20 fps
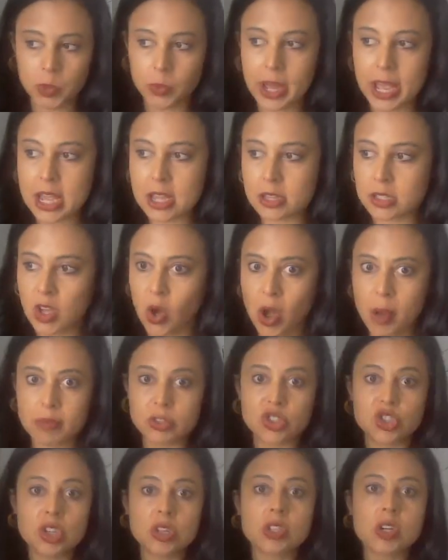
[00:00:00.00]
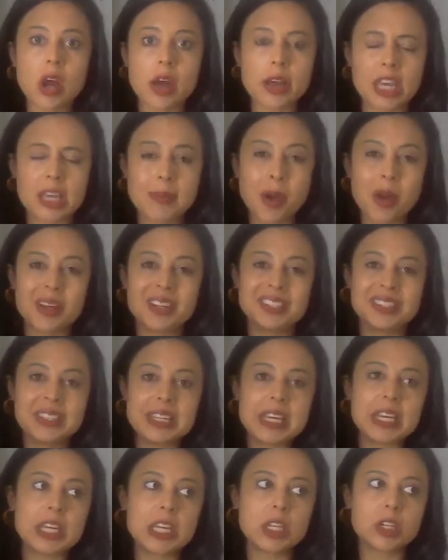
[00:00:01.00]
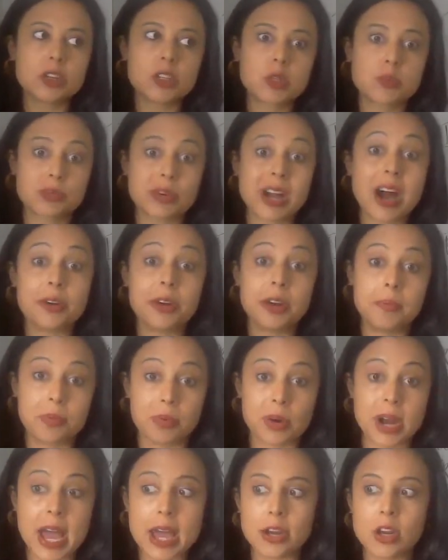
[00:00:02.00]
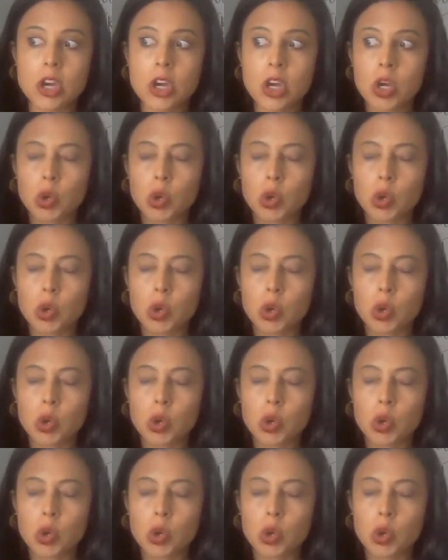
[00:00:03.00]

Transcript: Okay, so I was just talking about Ezekiel sprouted bread